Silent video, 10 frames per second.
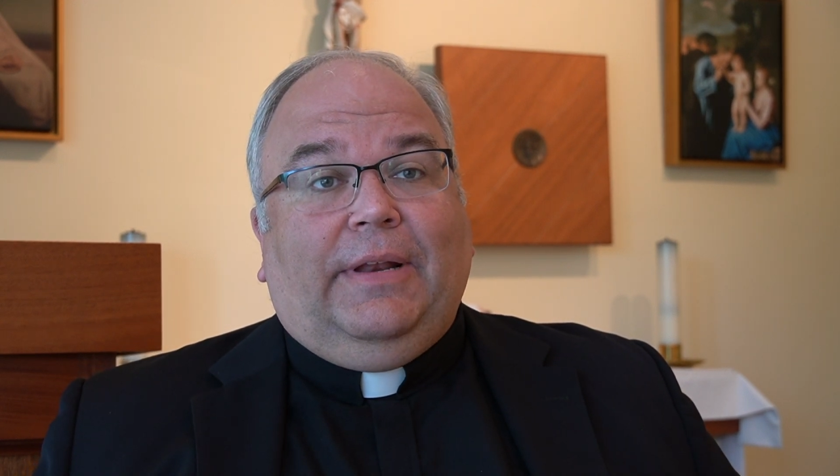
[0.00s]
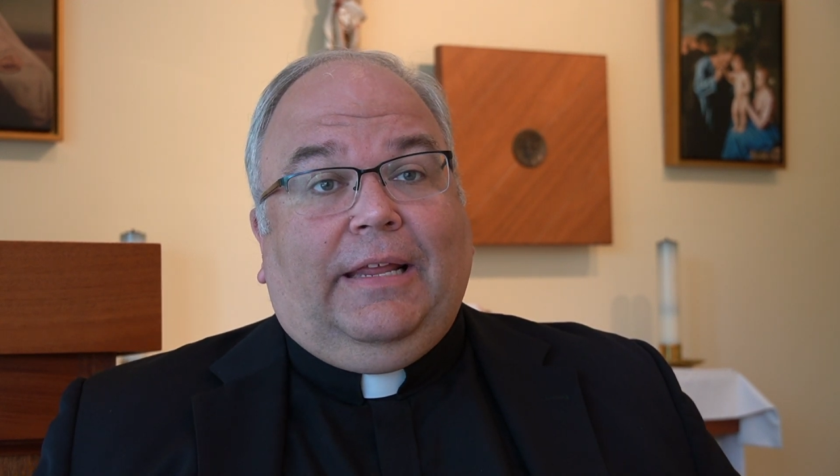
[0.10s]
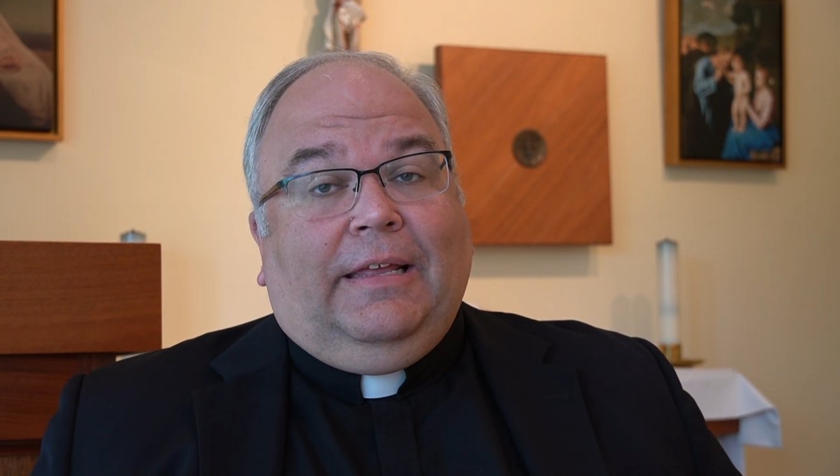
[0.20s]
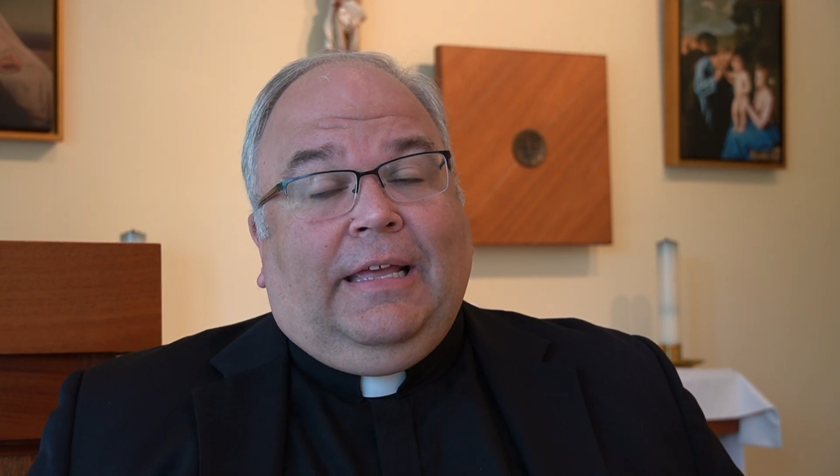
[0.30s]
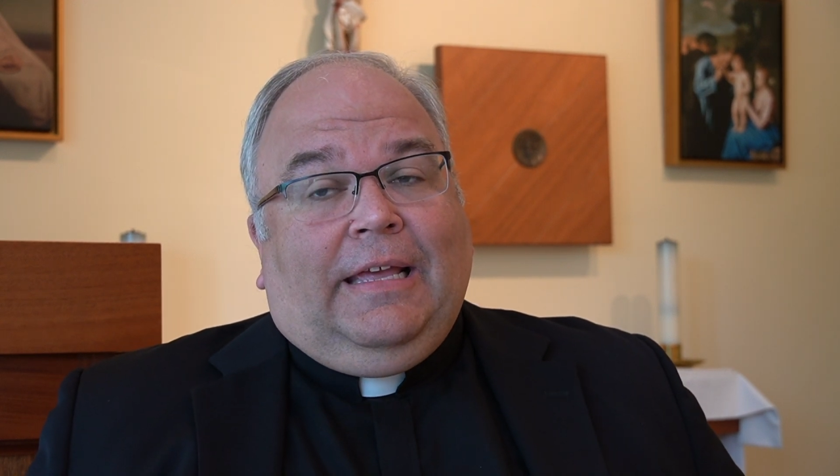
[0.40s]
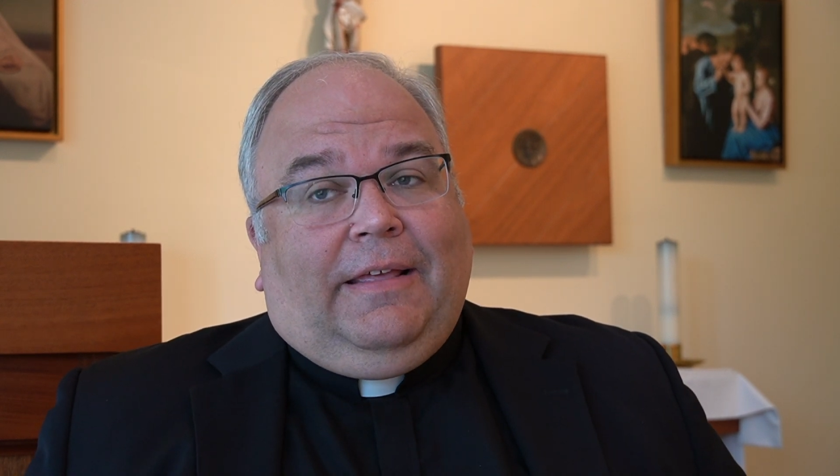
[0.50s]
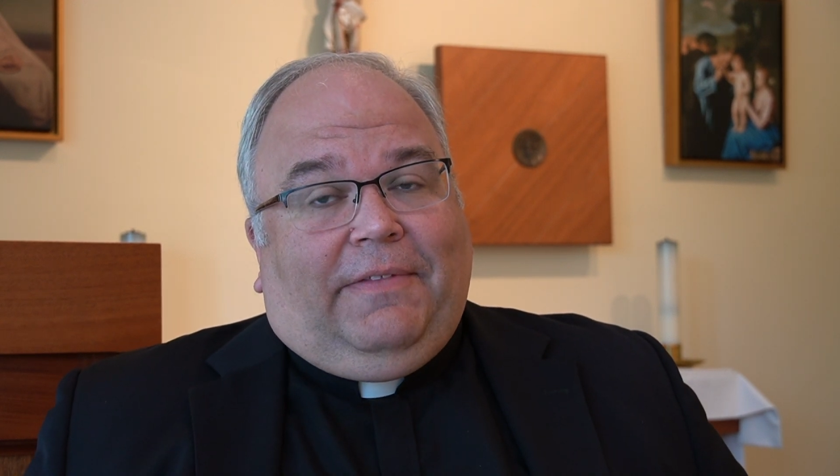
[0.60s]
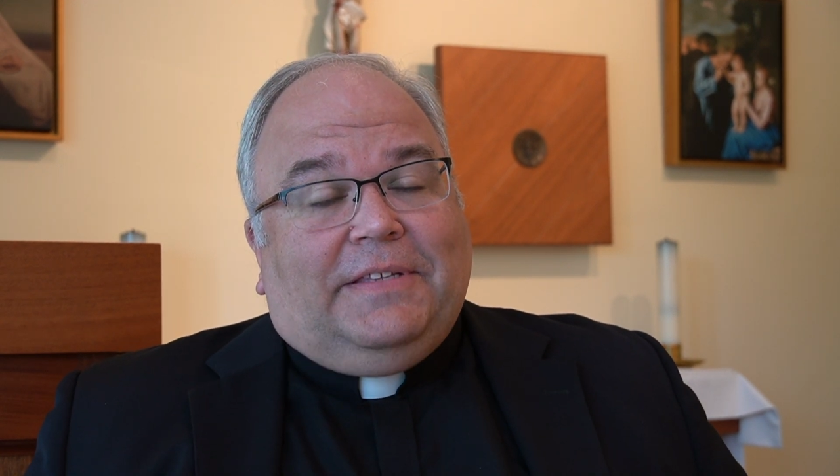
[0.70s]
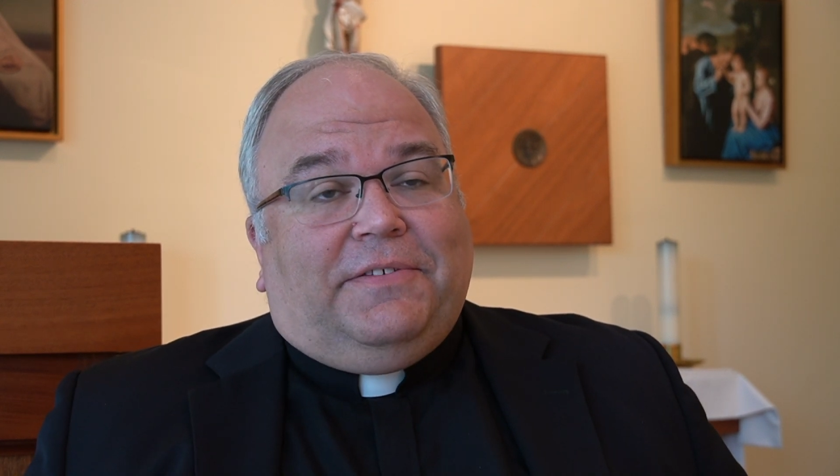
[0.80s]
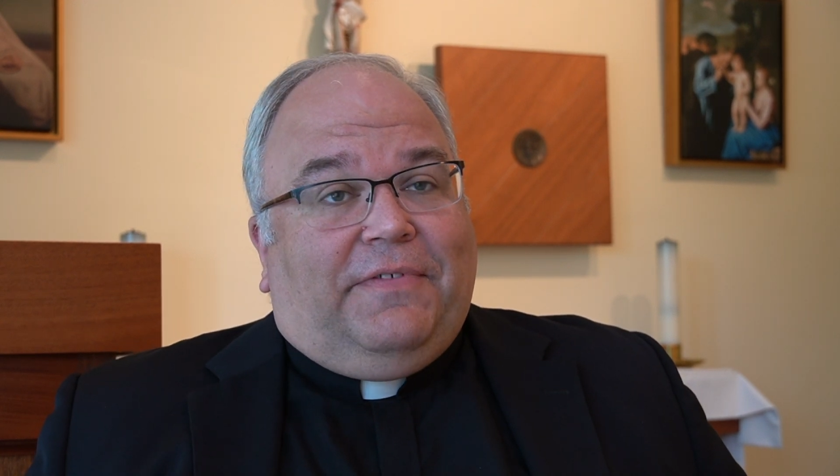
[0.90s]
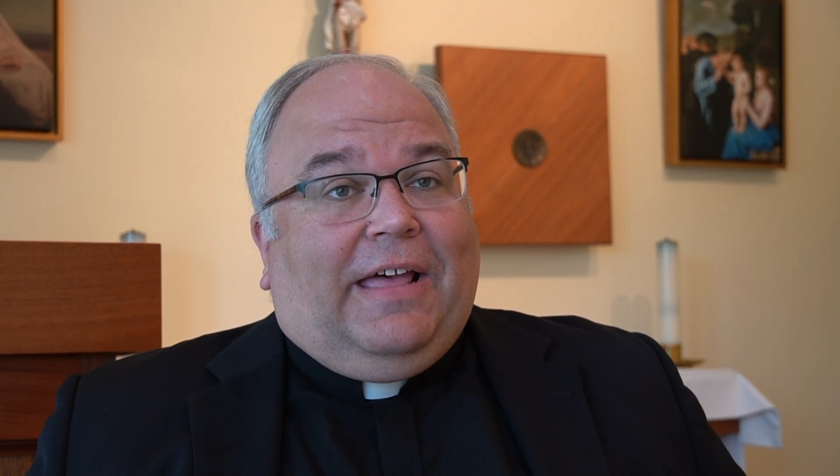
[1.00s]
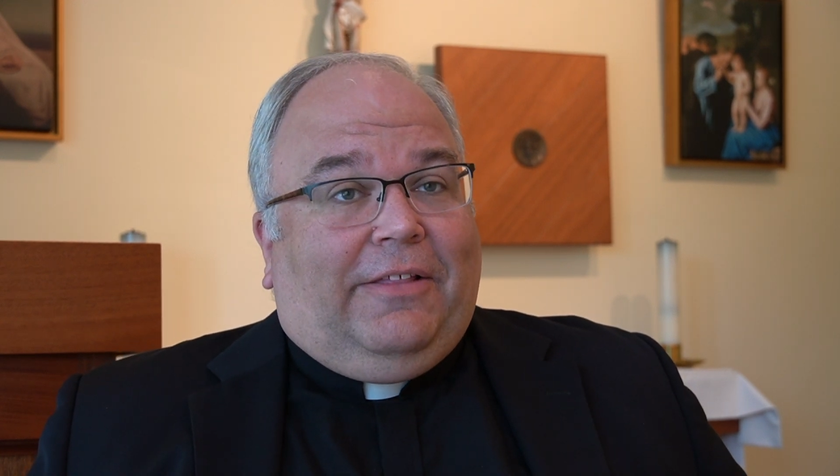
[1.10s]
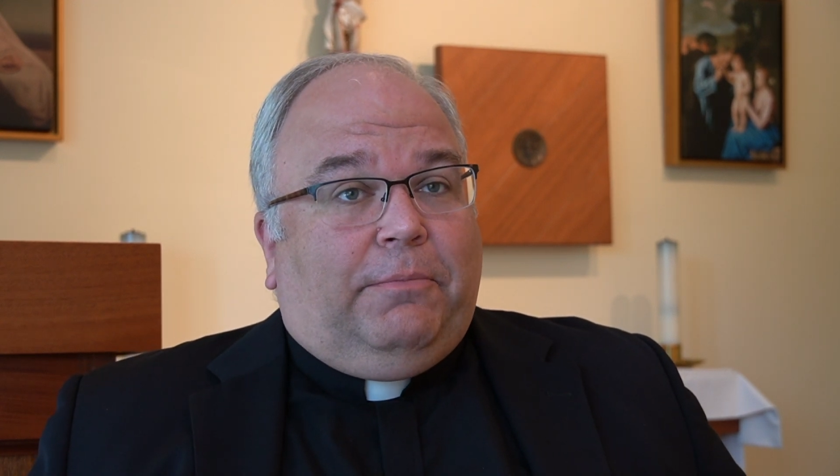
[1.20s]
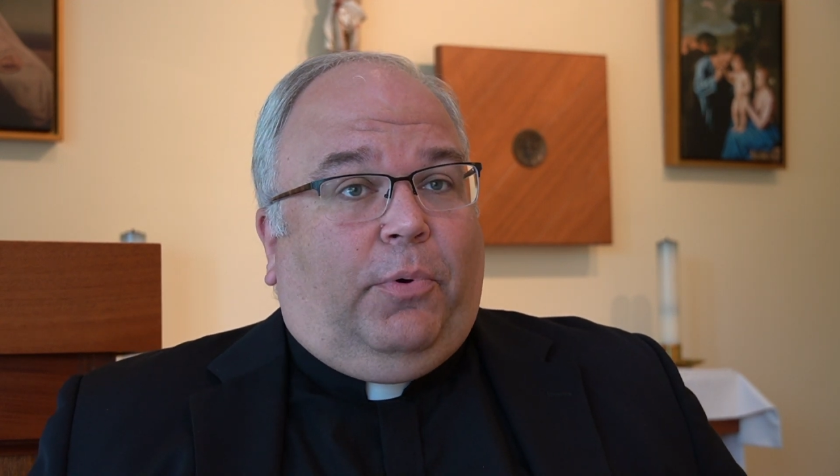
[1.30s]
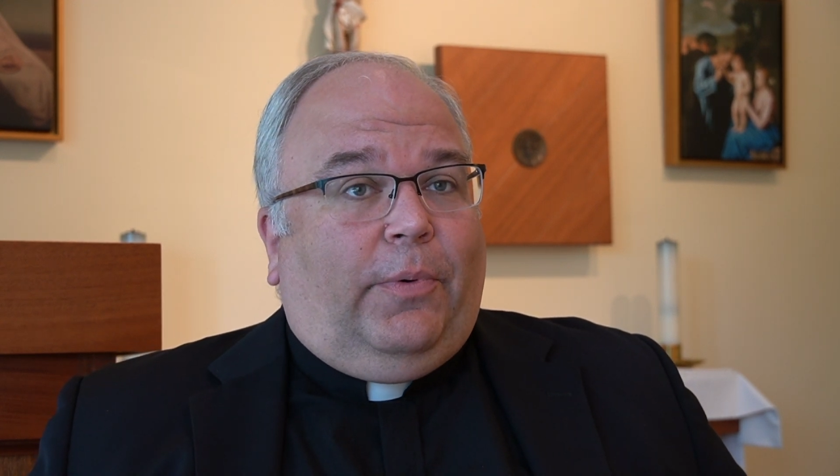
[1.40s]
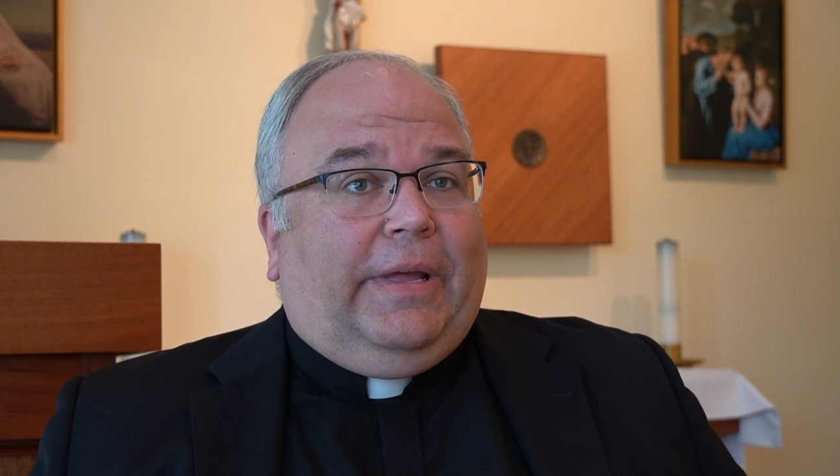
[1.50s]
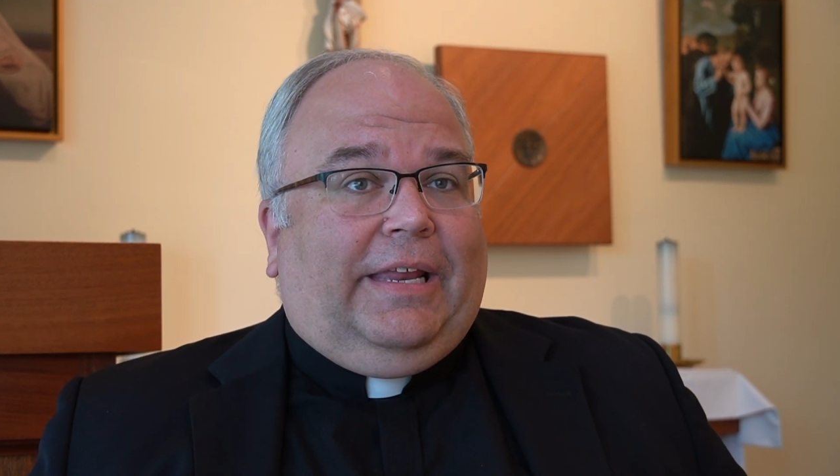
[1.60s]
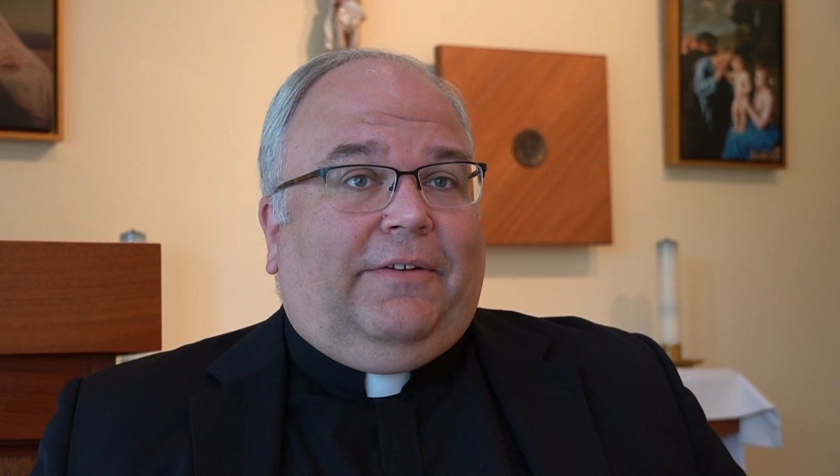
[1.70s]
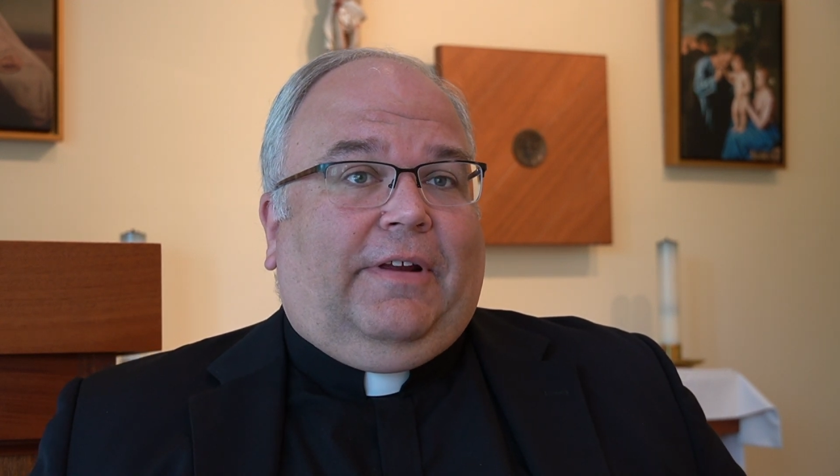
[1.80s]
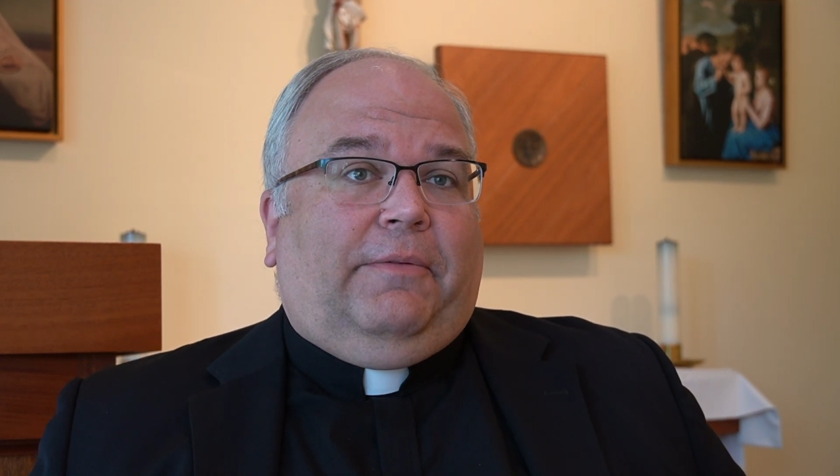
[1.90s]
And that's a valid point,
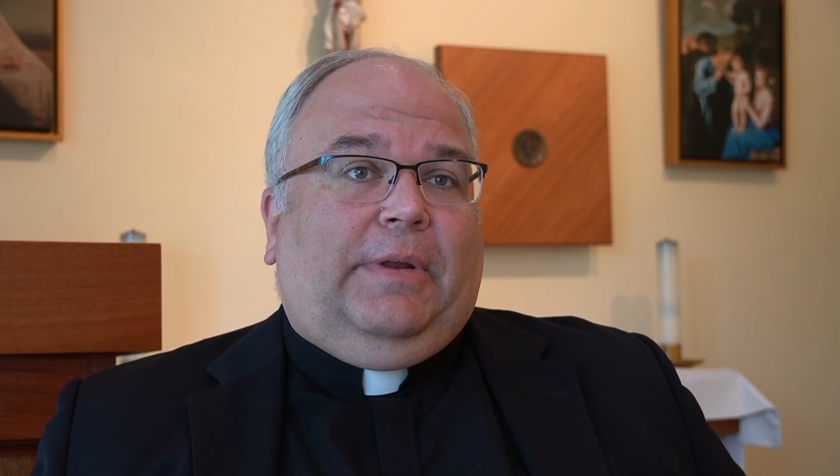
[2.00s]
right?